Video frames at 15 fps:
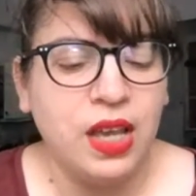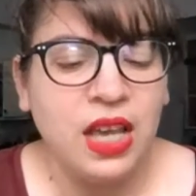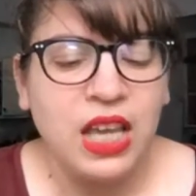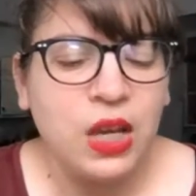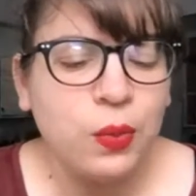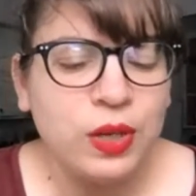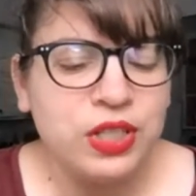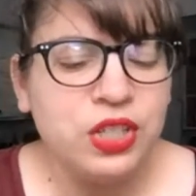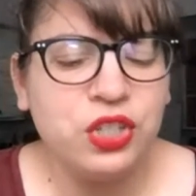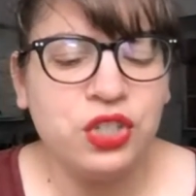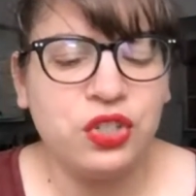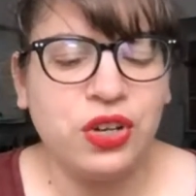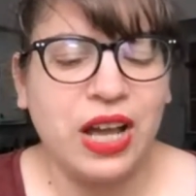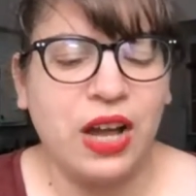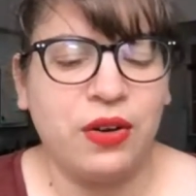He wasn't
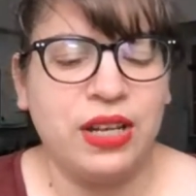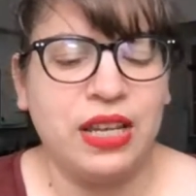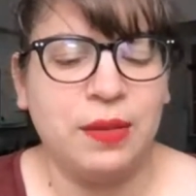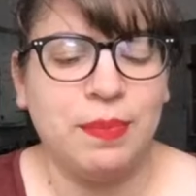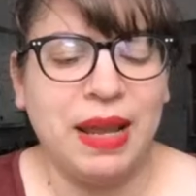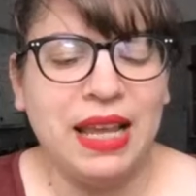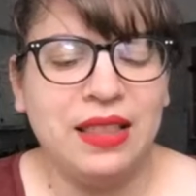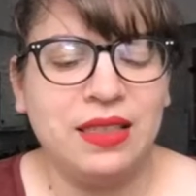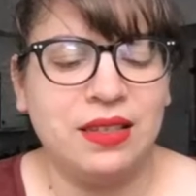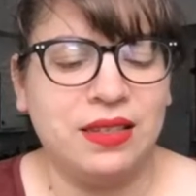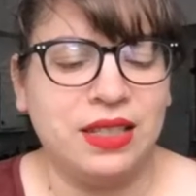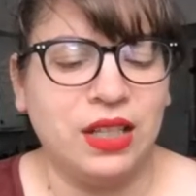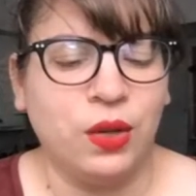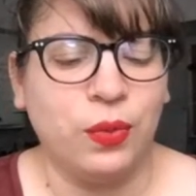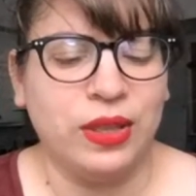sure how he'd make this
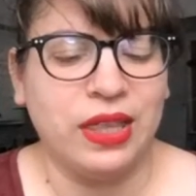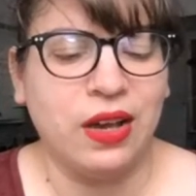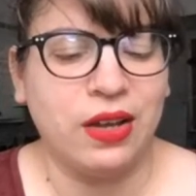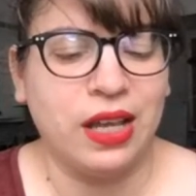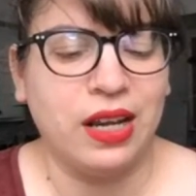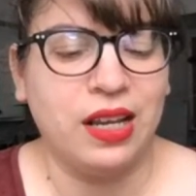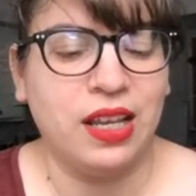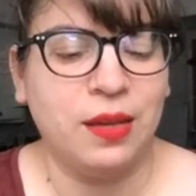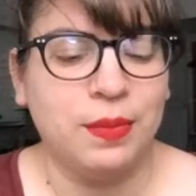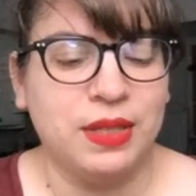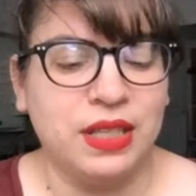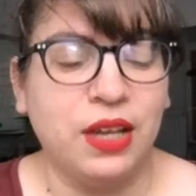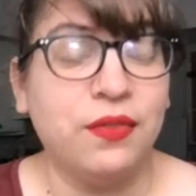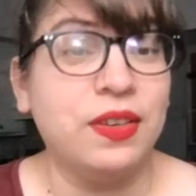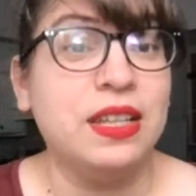deal without getting
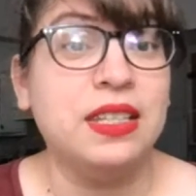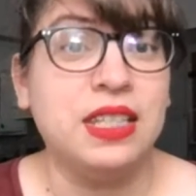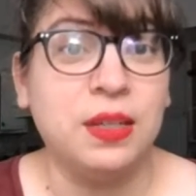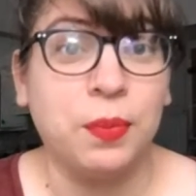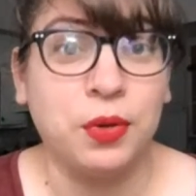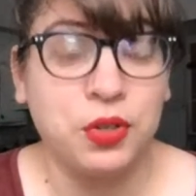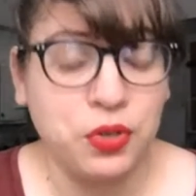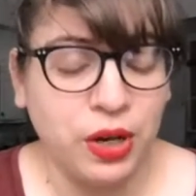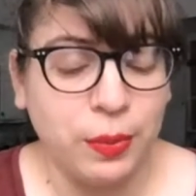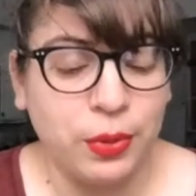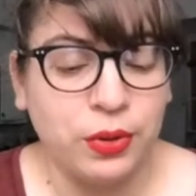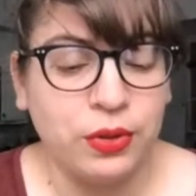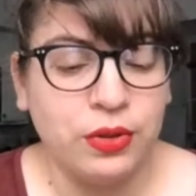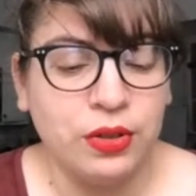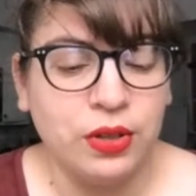himself in deeper
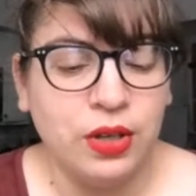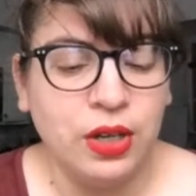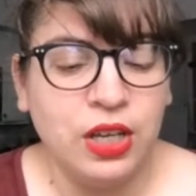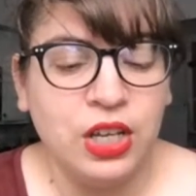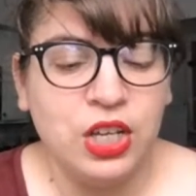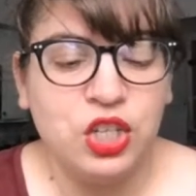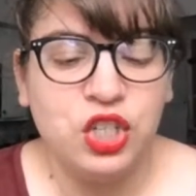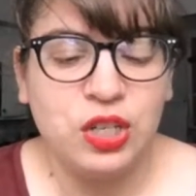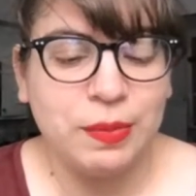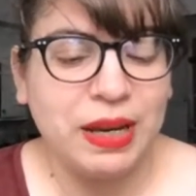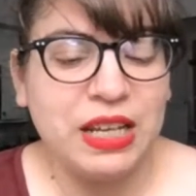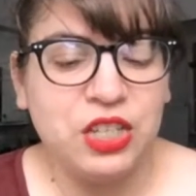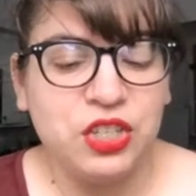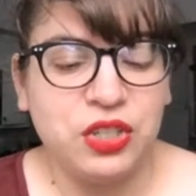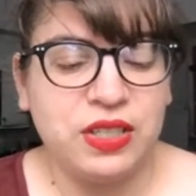trouble. She
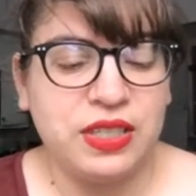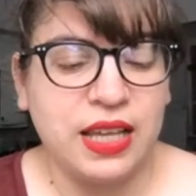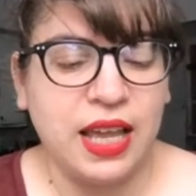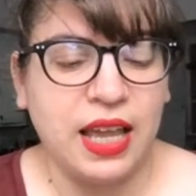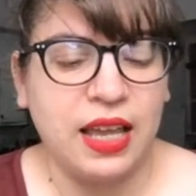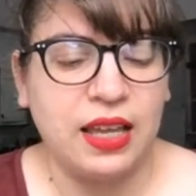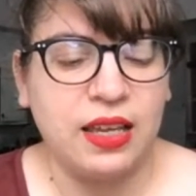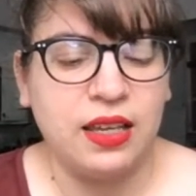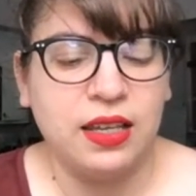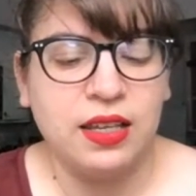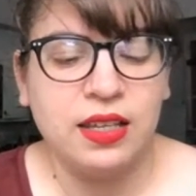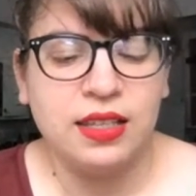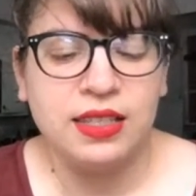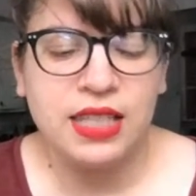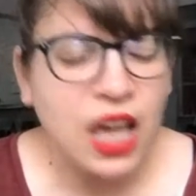might just say,
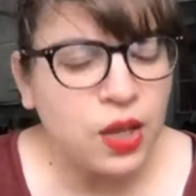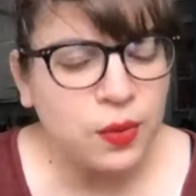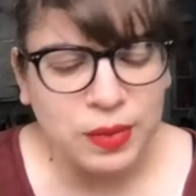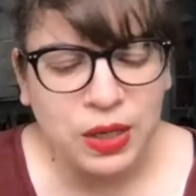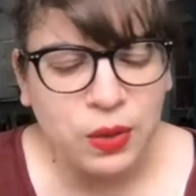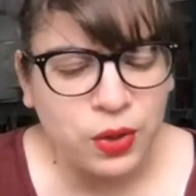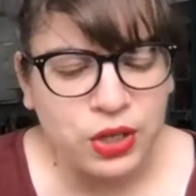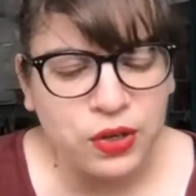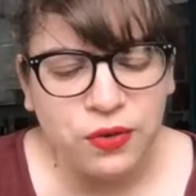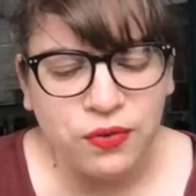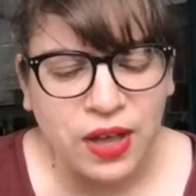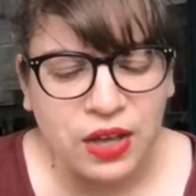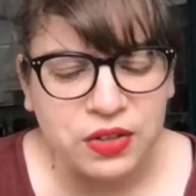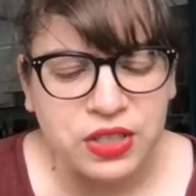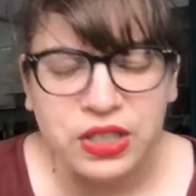"Tell me where you
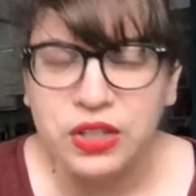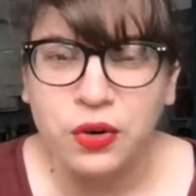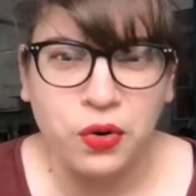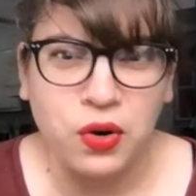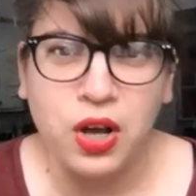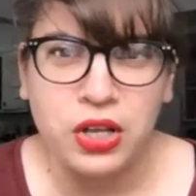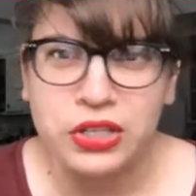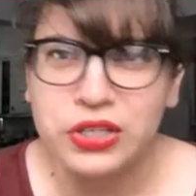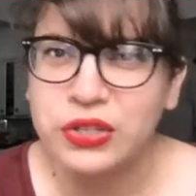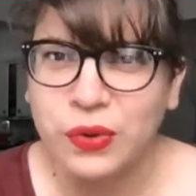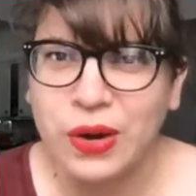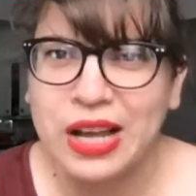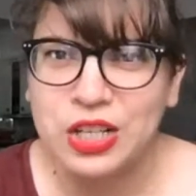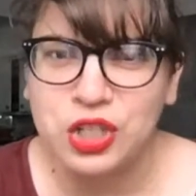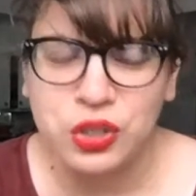found it, or I'll
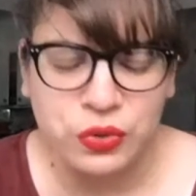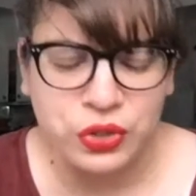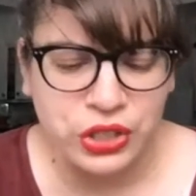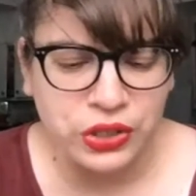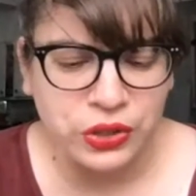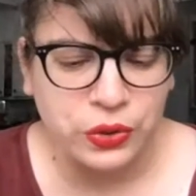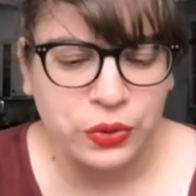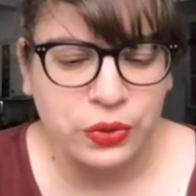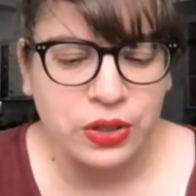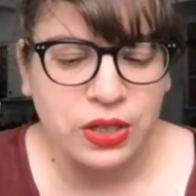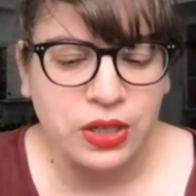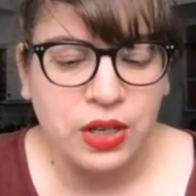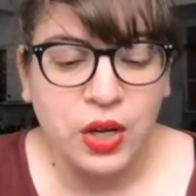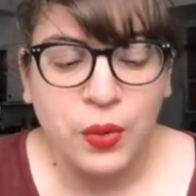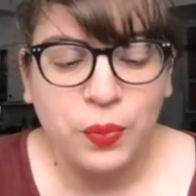scratch you too."
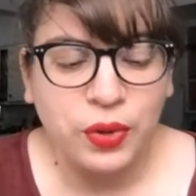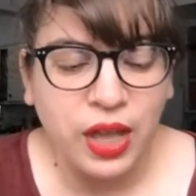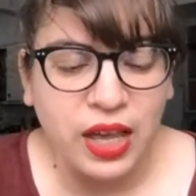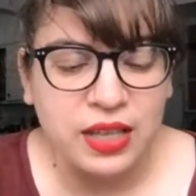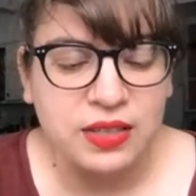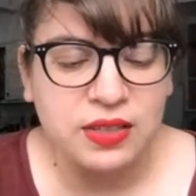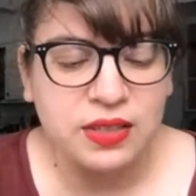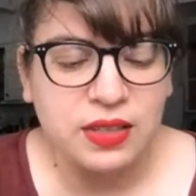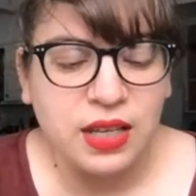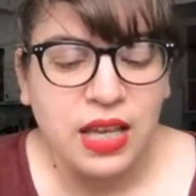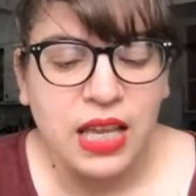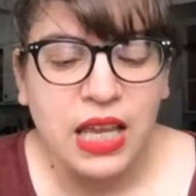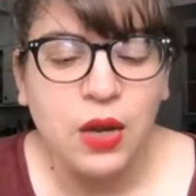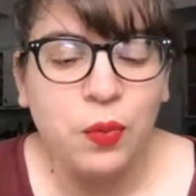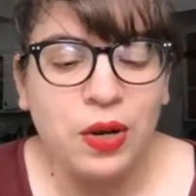Plus,
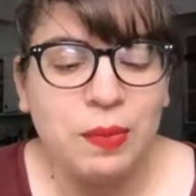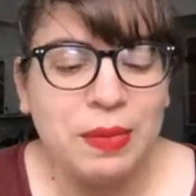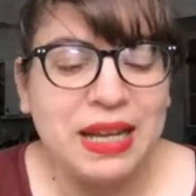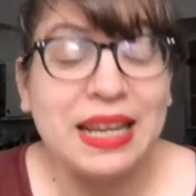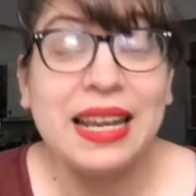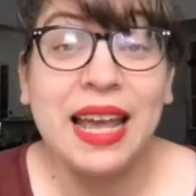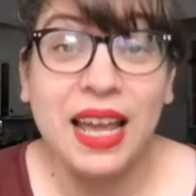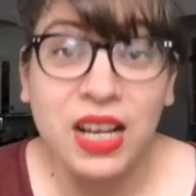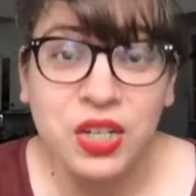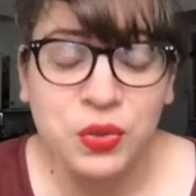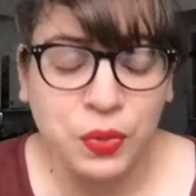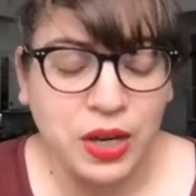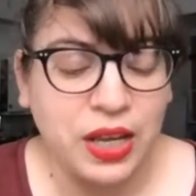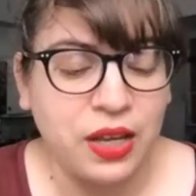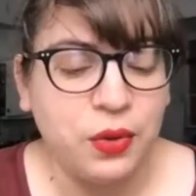it would mean
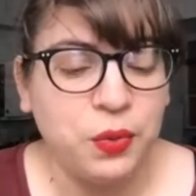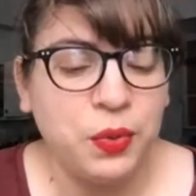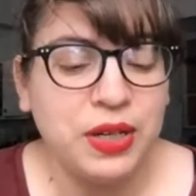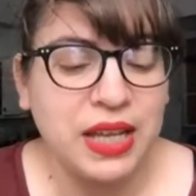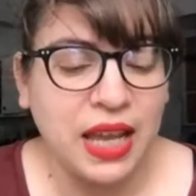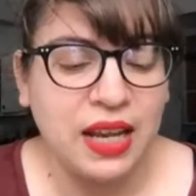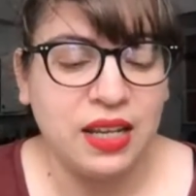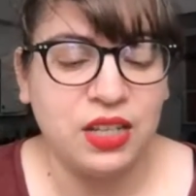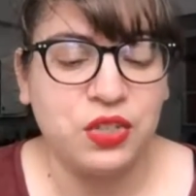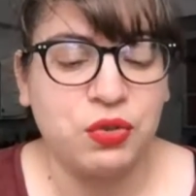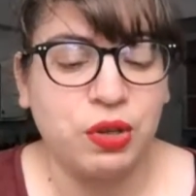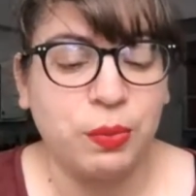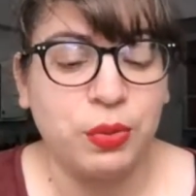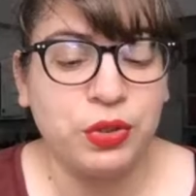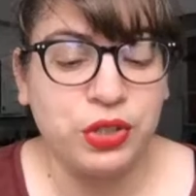Xxxii would get
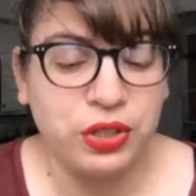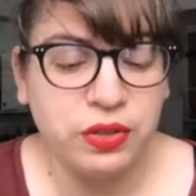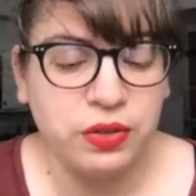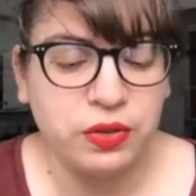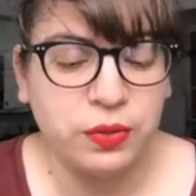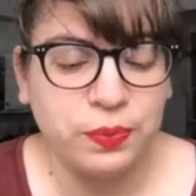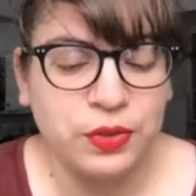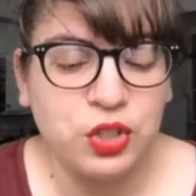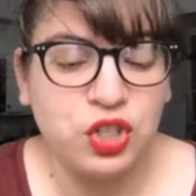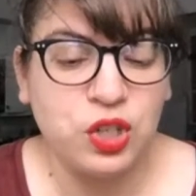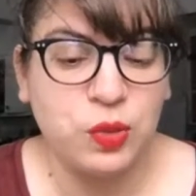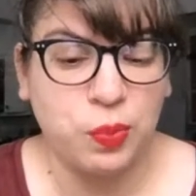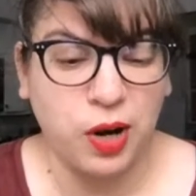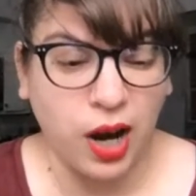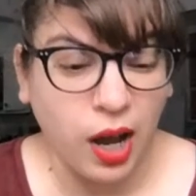in trouble too.
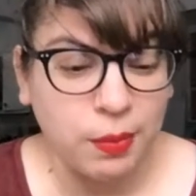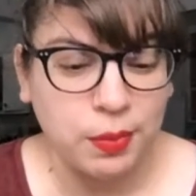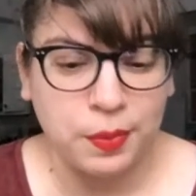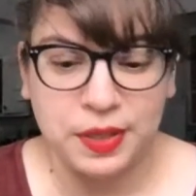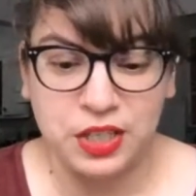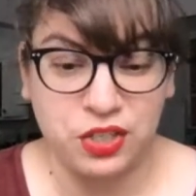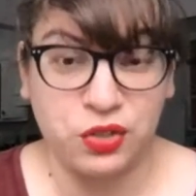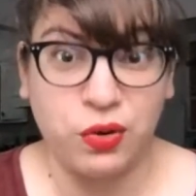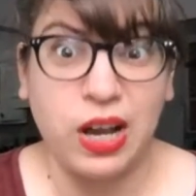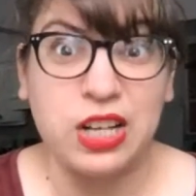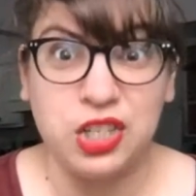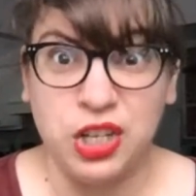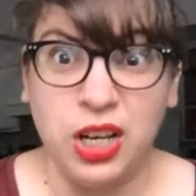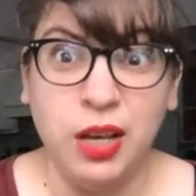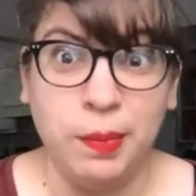She'd probably
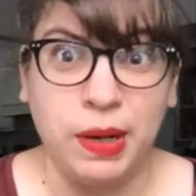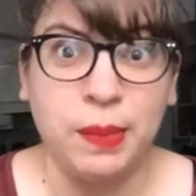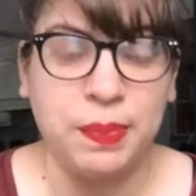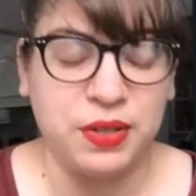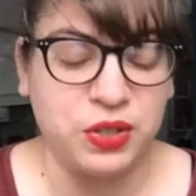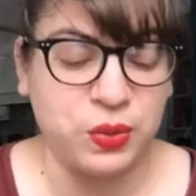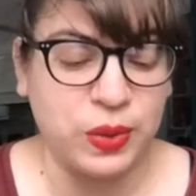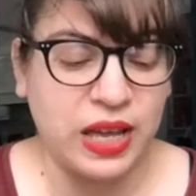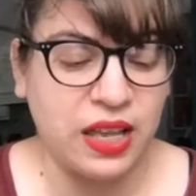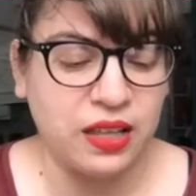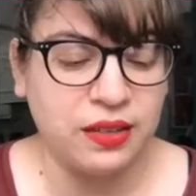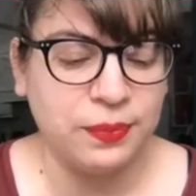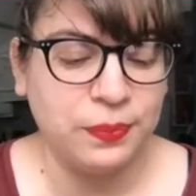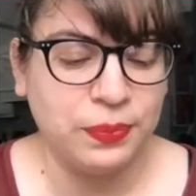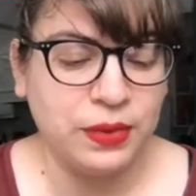scratch him up as
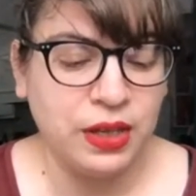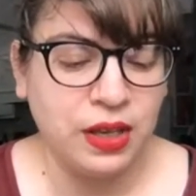well.